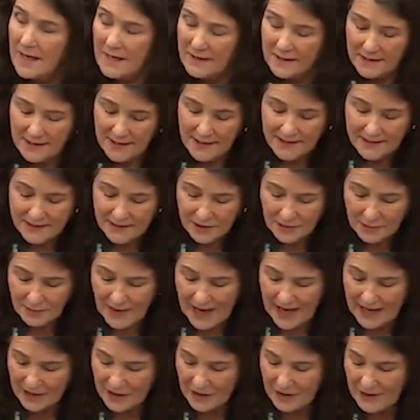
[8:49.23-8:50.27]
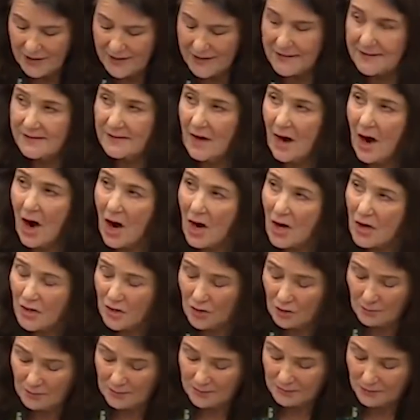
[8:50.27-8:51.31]
The insurrectionists
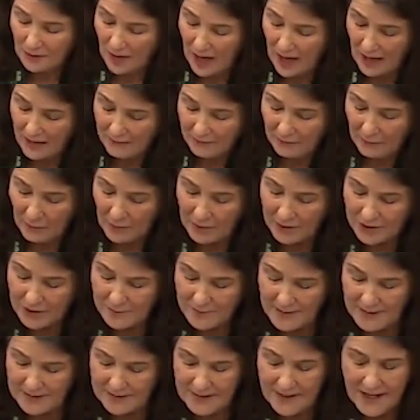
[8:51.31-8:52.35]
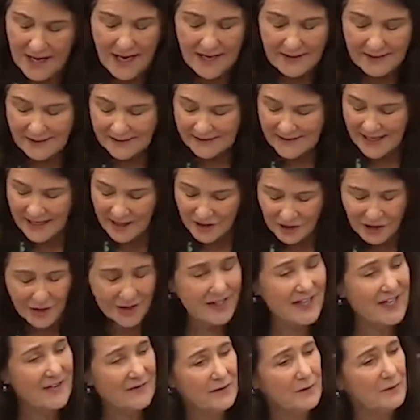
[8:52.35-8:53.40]
argued with law enforcement that they
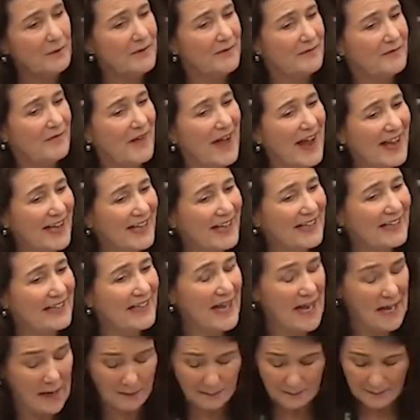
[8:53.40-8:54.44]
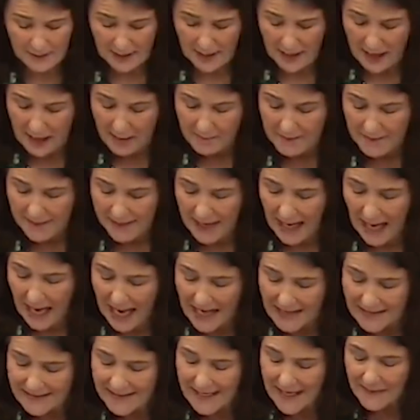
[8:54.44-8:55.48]
shouldn't even be fighting them
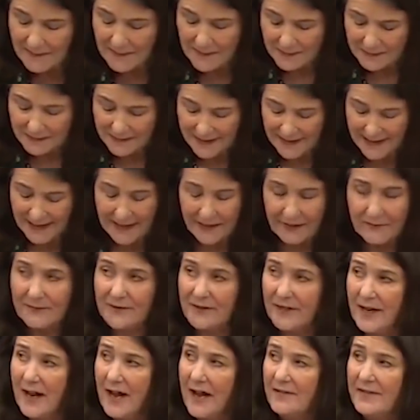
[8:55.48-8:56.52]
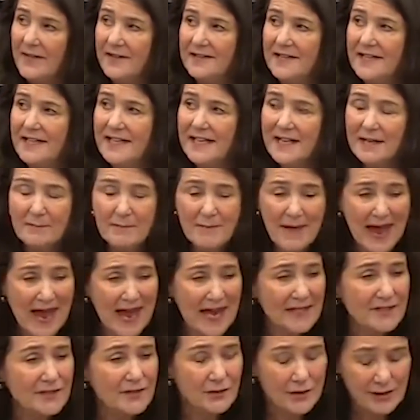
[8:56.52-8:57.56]
because they believed that the
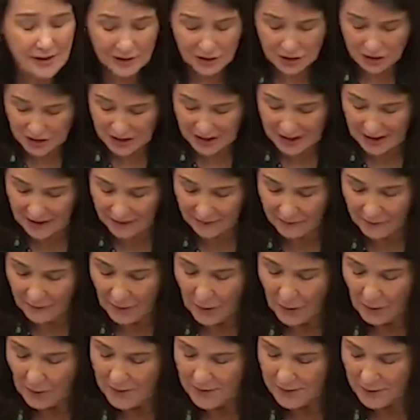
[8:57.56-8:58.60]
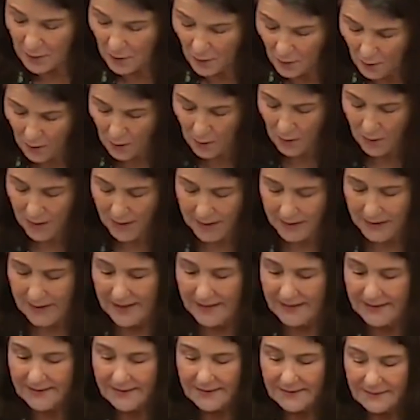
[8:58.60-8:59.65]
commander-in-chief was ordering
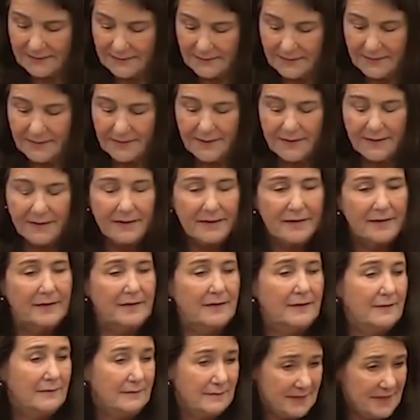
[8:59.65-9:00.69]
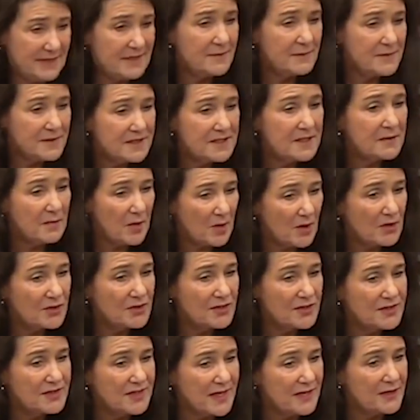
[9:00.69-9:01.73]
this. This was the person's